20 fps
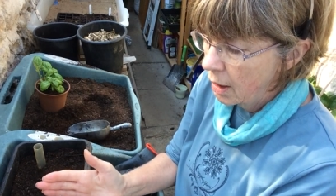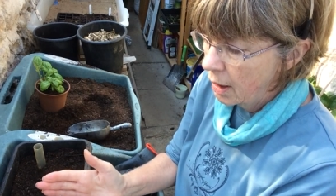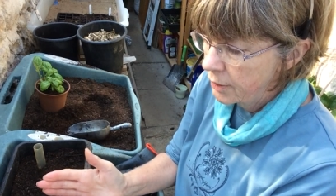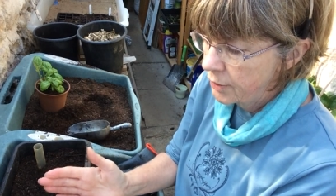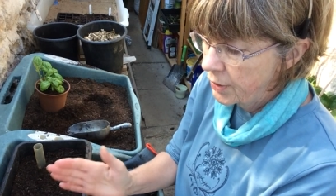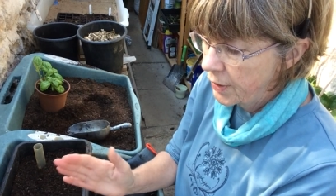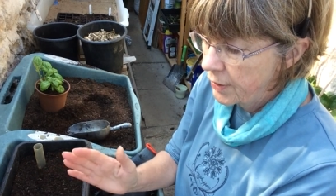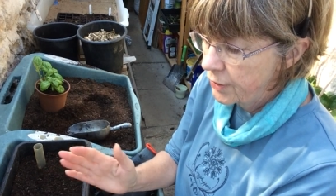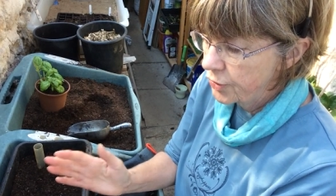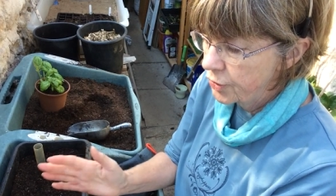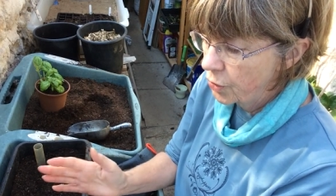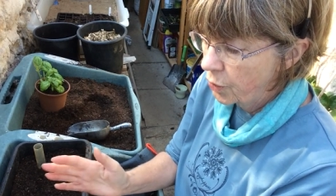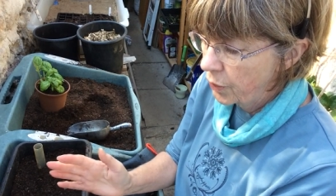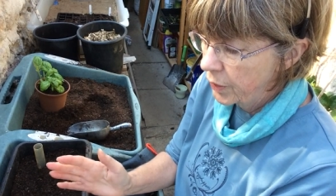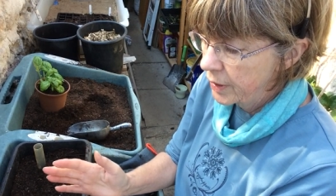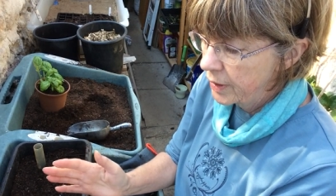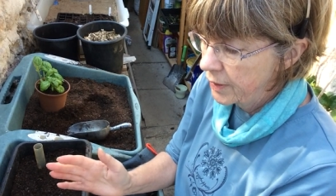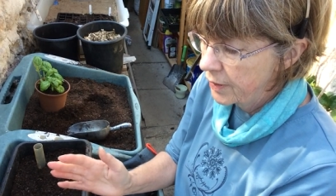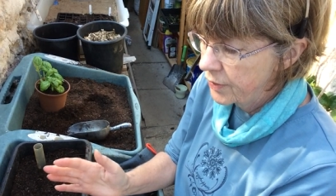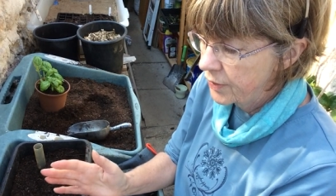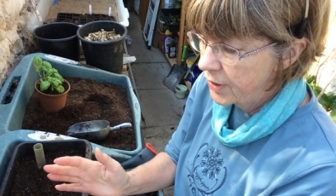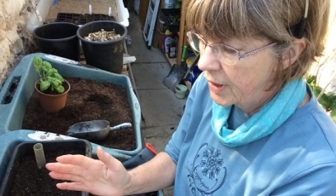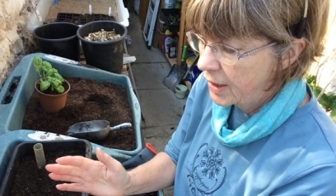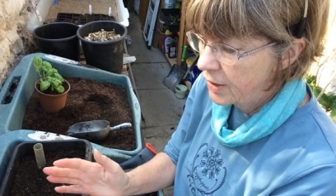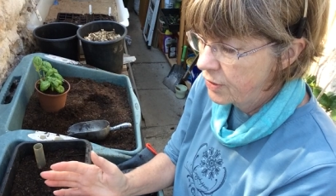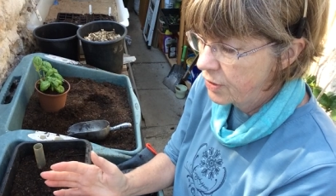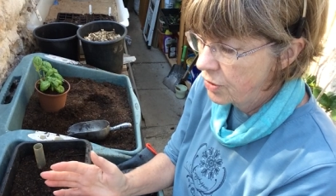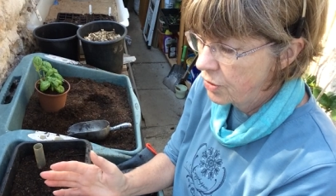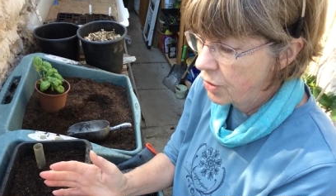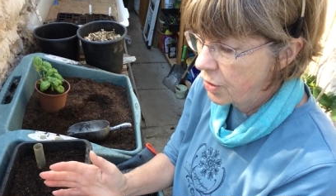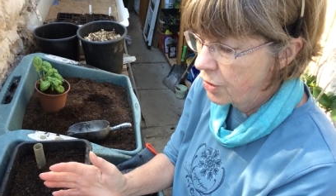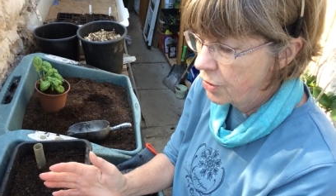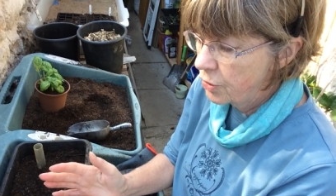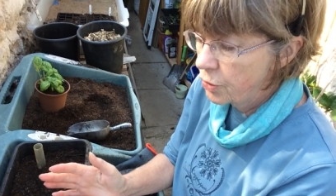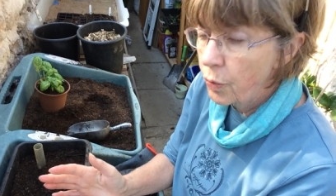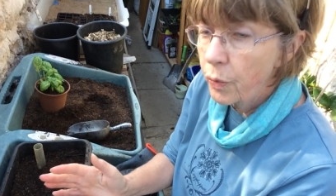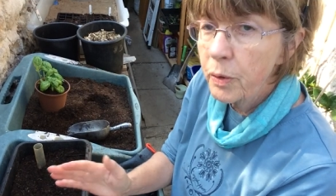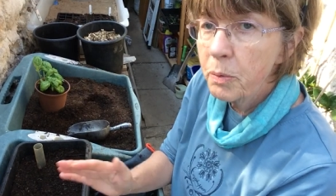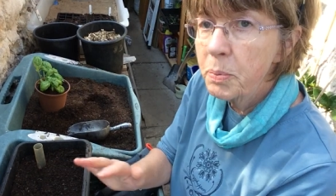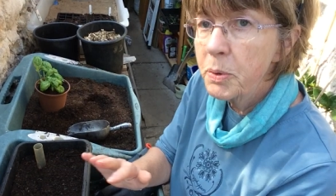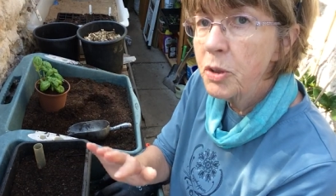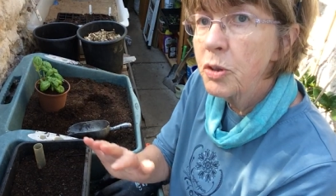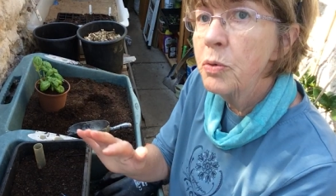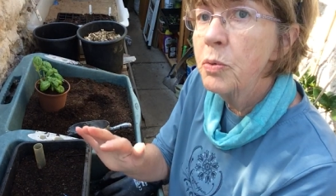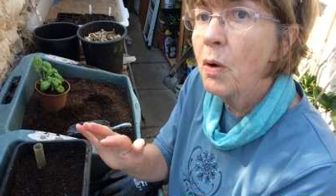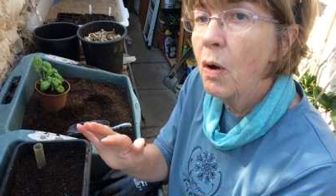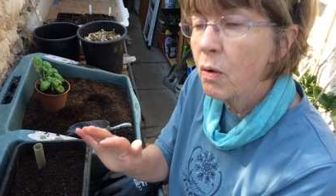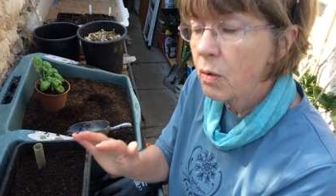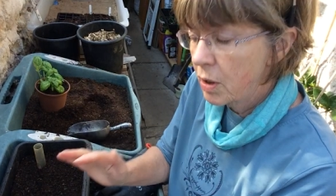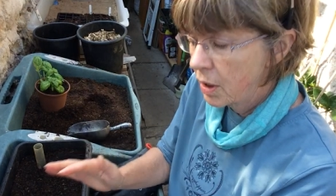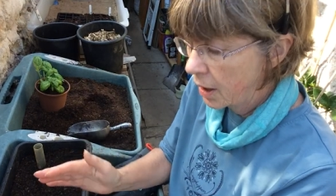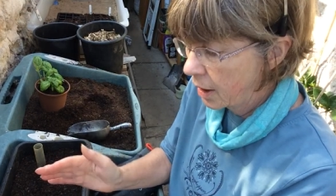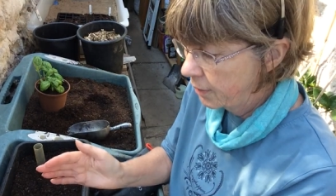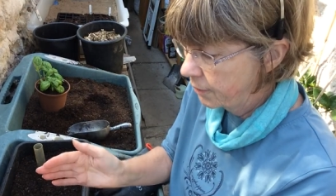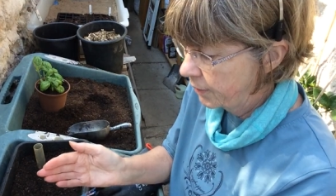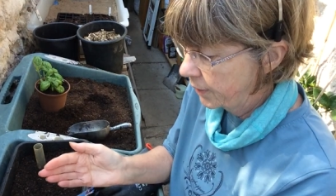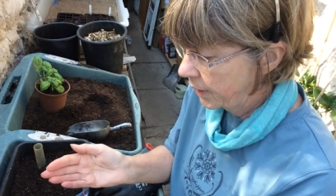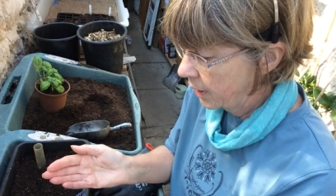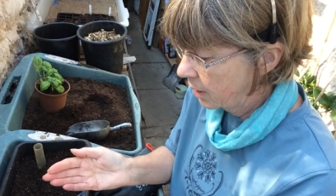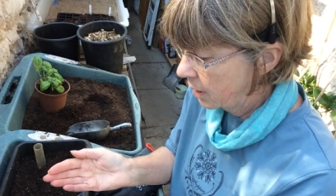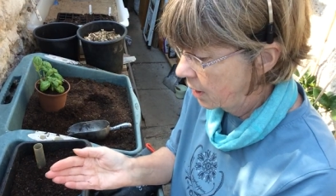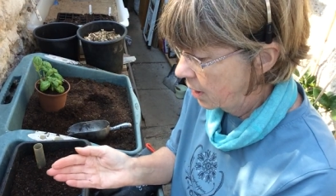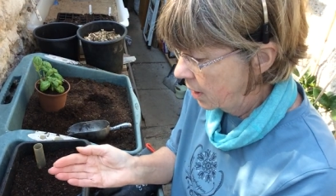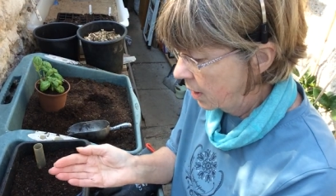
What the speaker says: so the seeds into the soil, but do not cover.